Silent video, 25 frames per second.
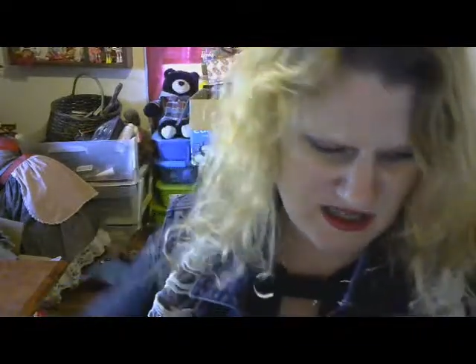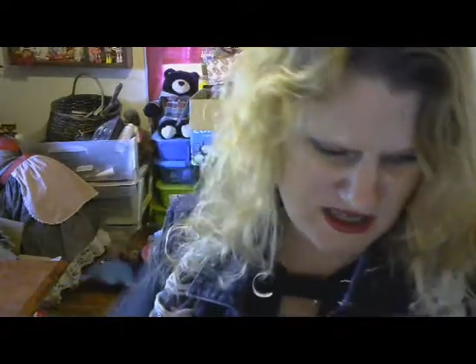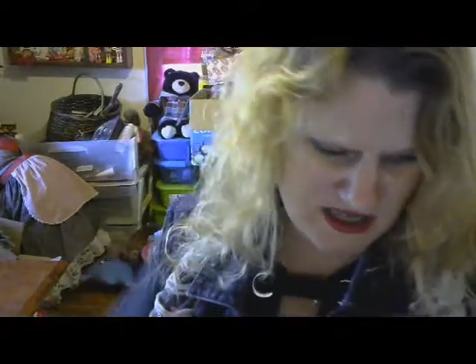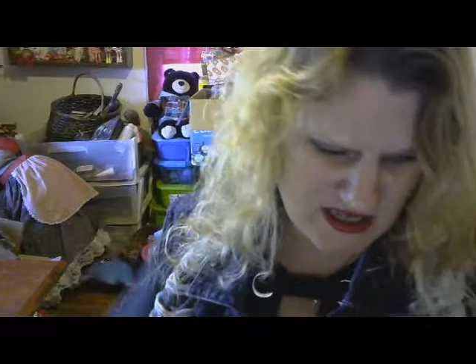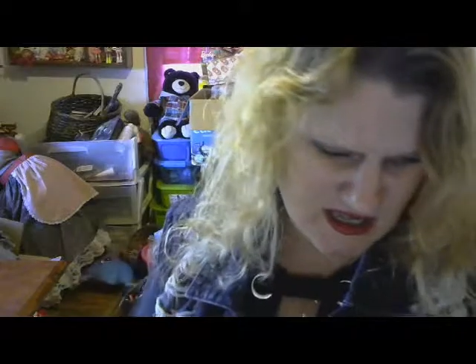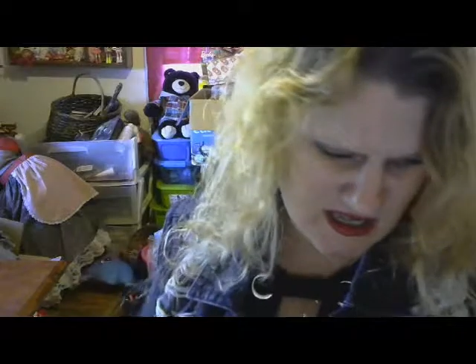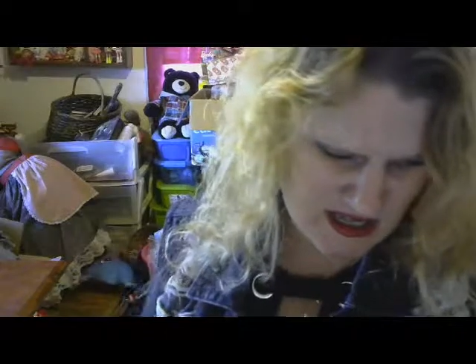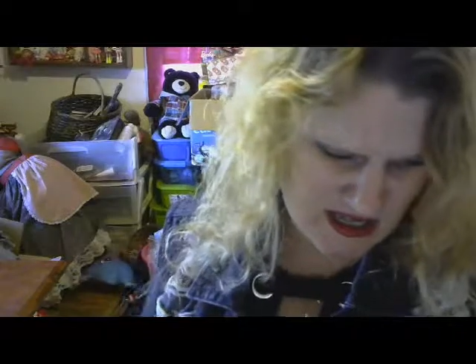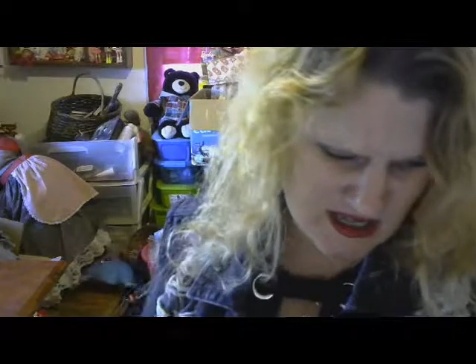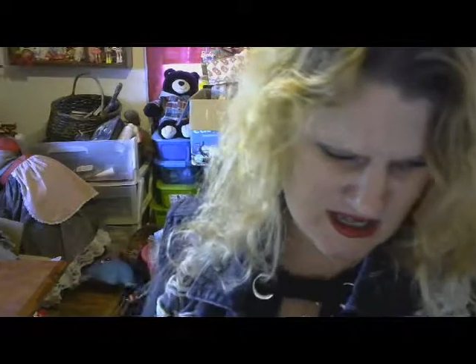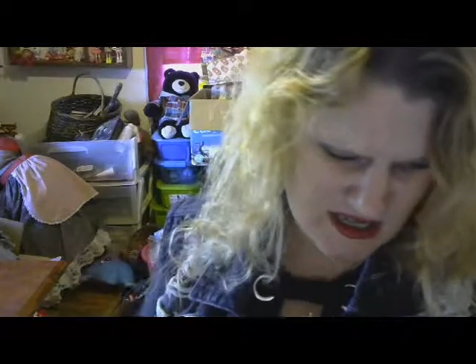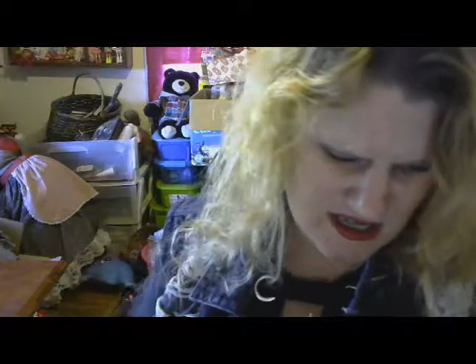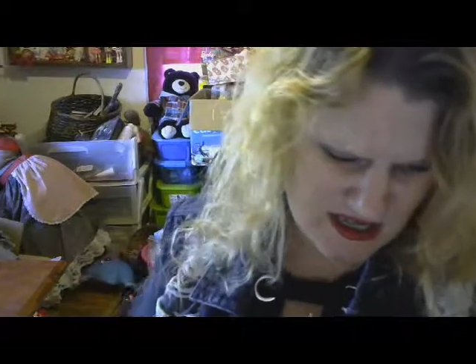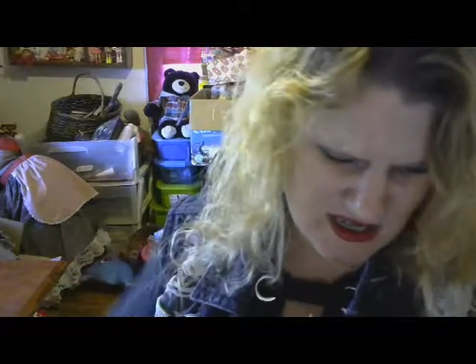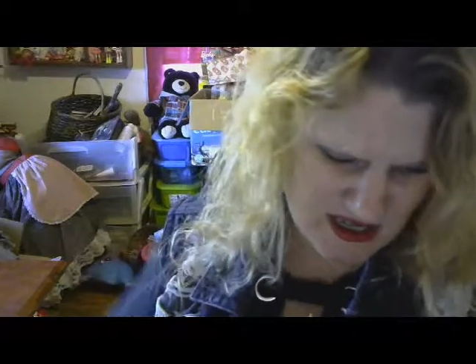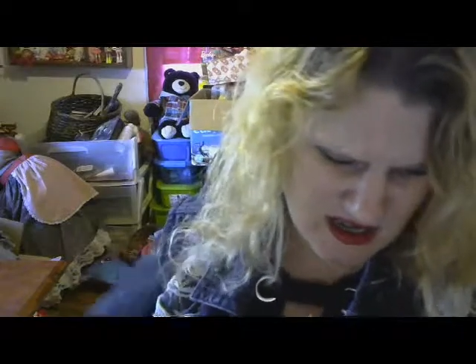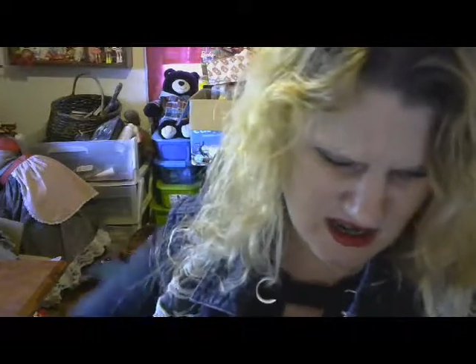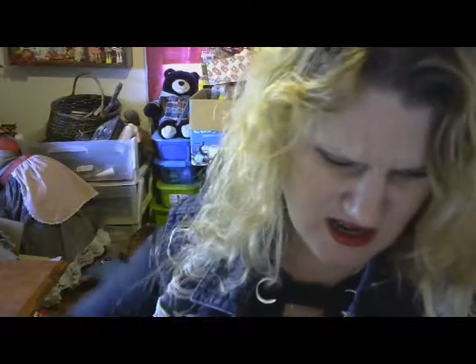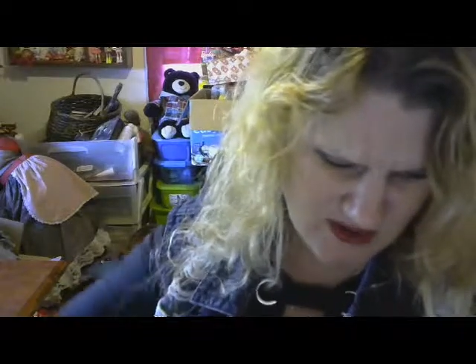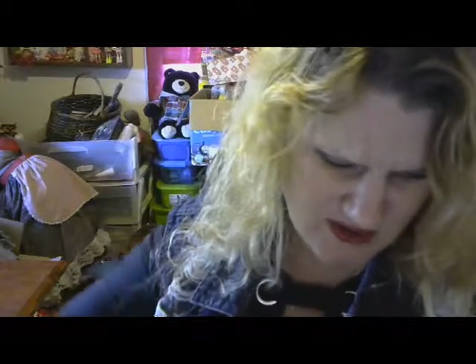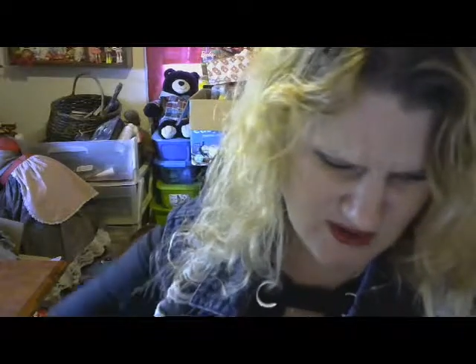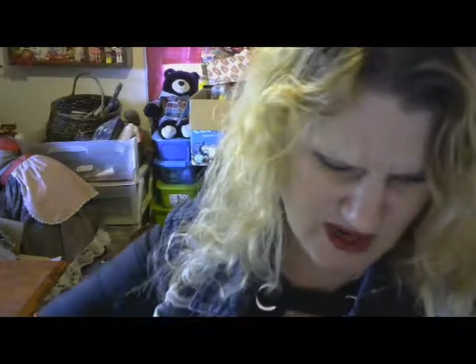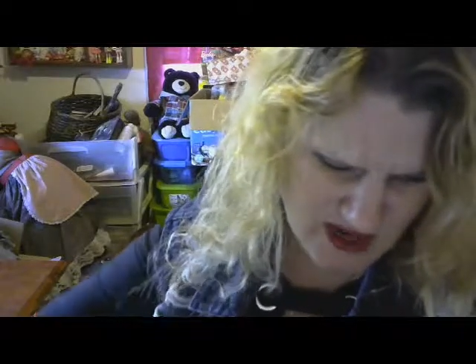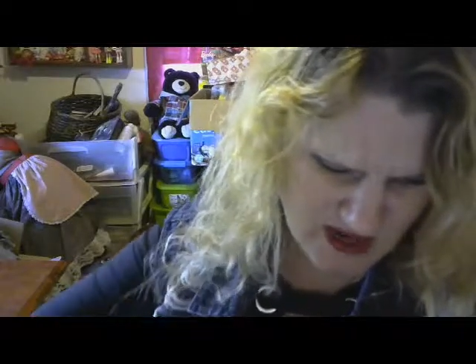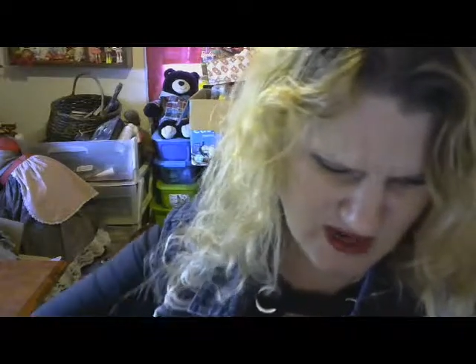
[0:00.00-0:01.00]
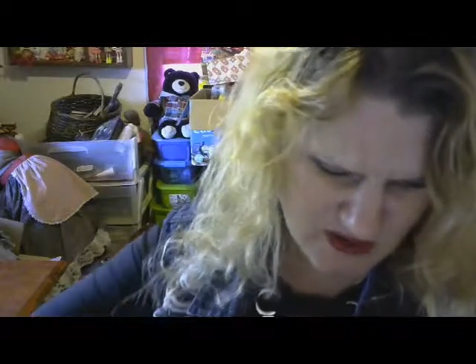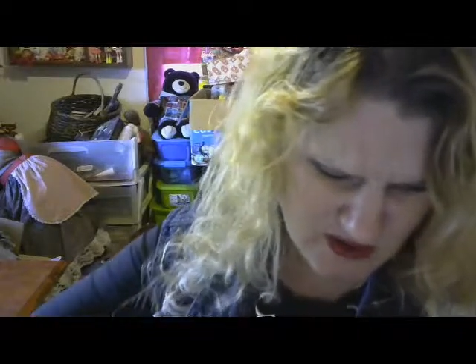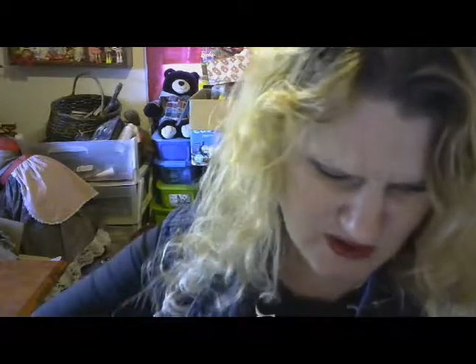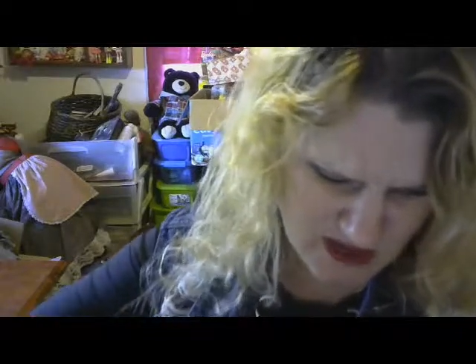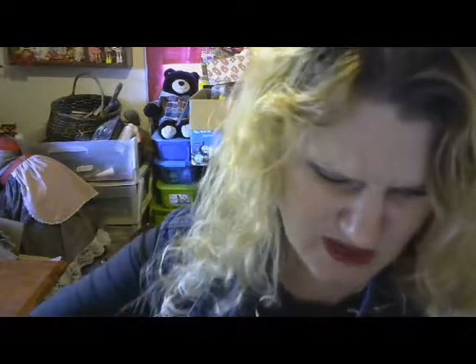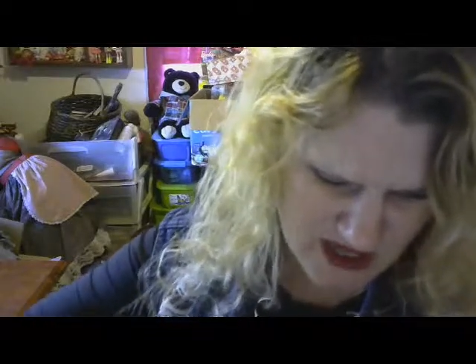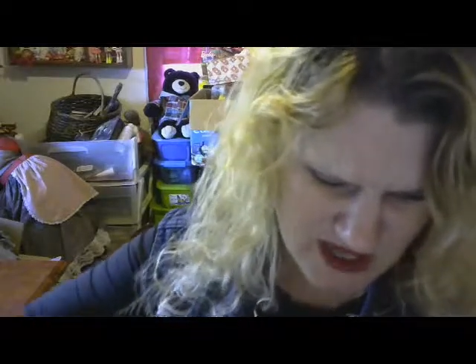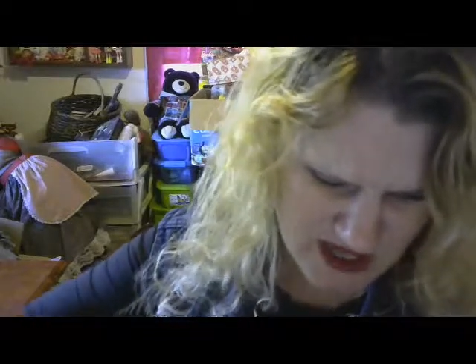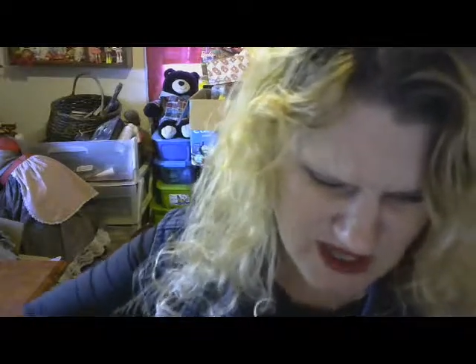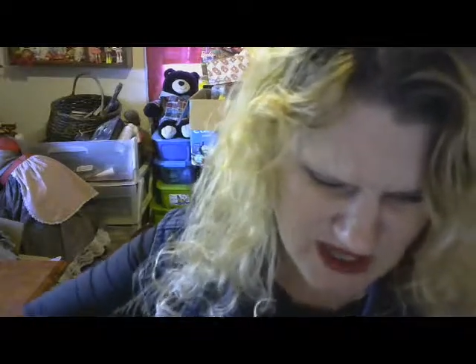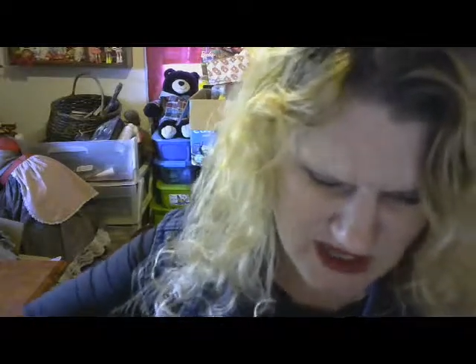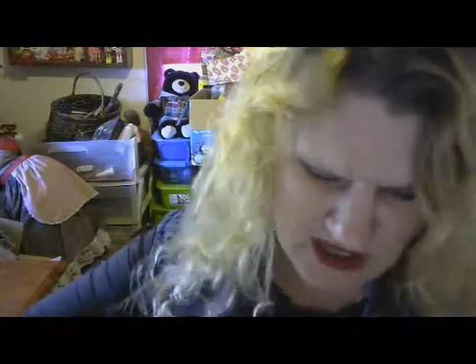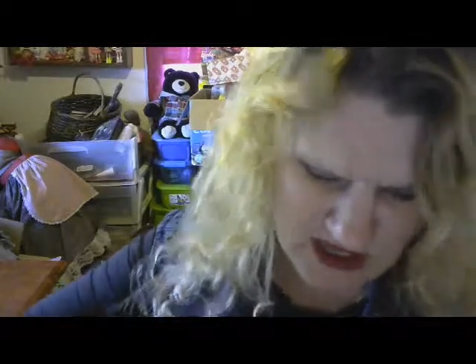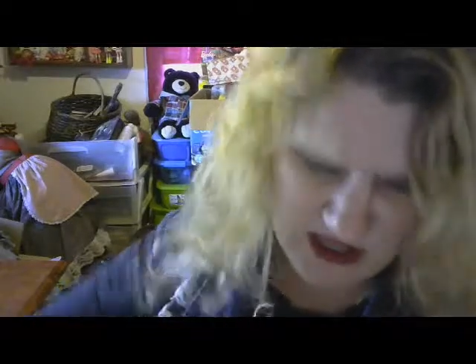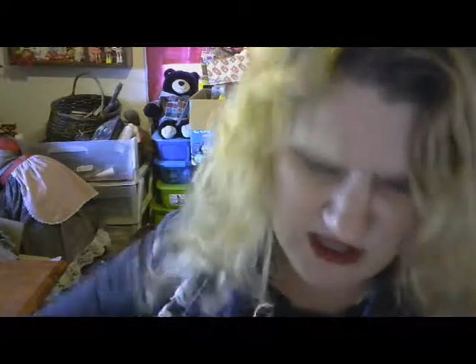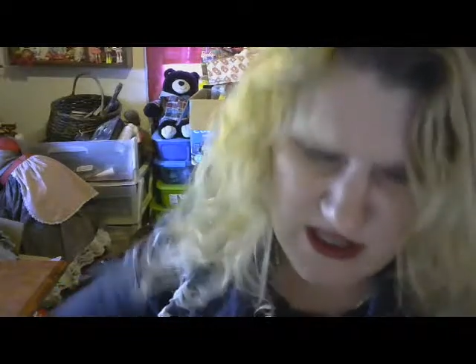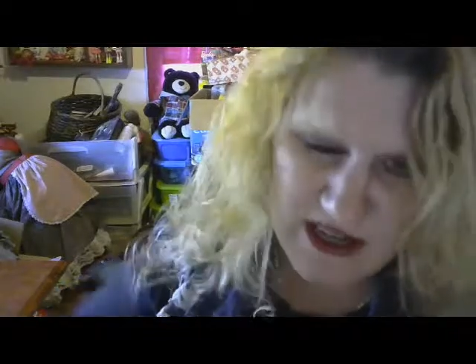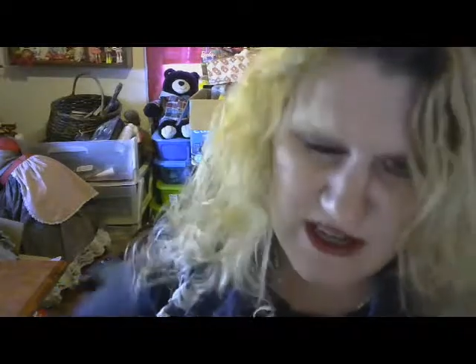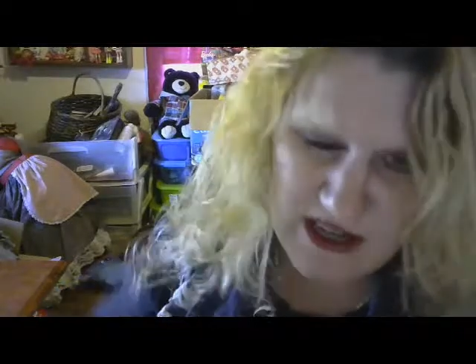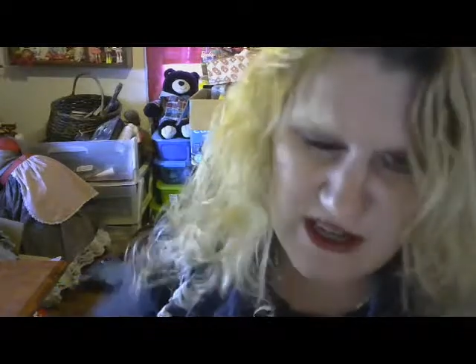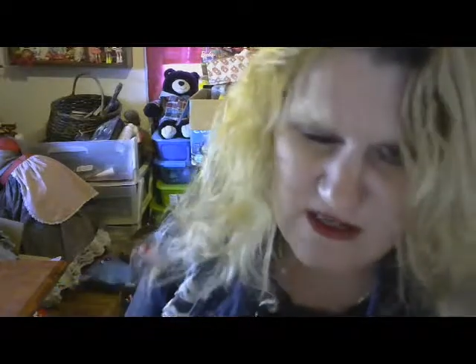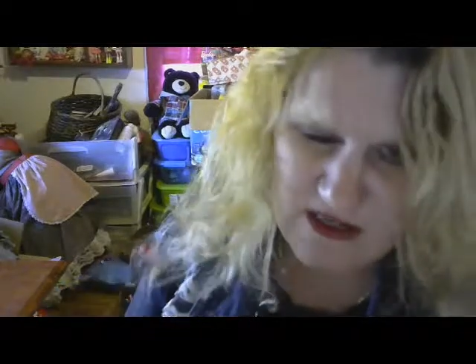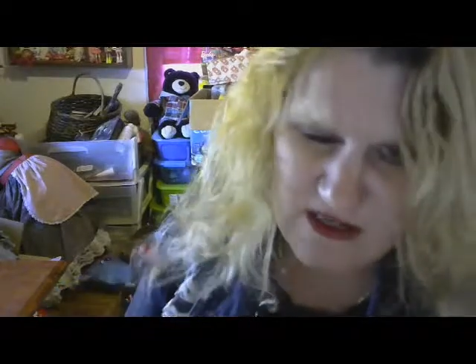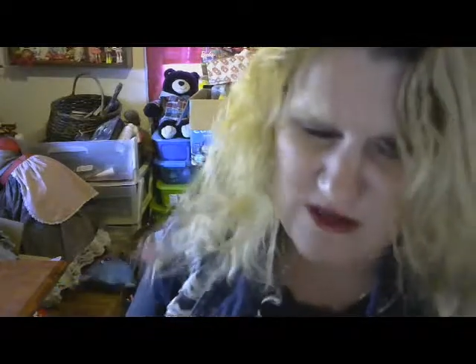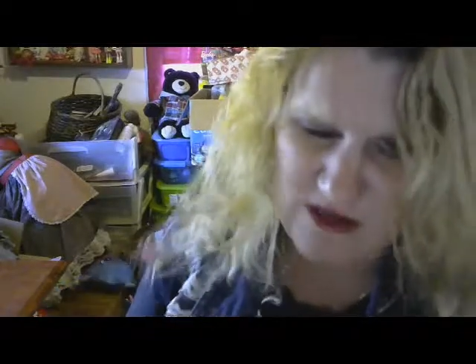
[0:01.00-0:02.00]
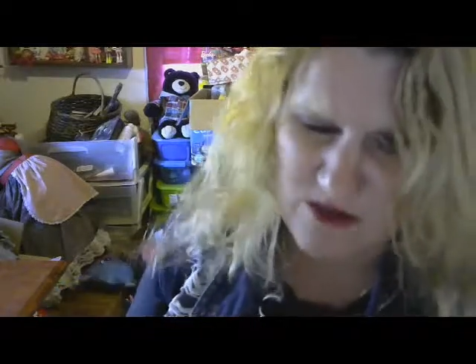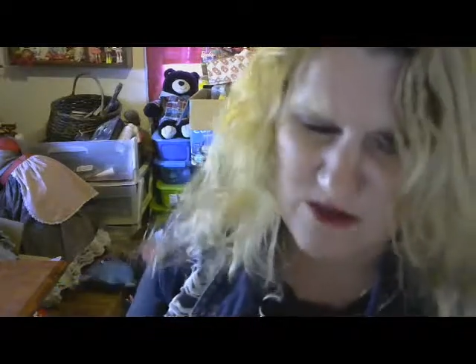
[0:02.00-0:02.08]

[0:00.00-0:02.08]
and I'm not really into like the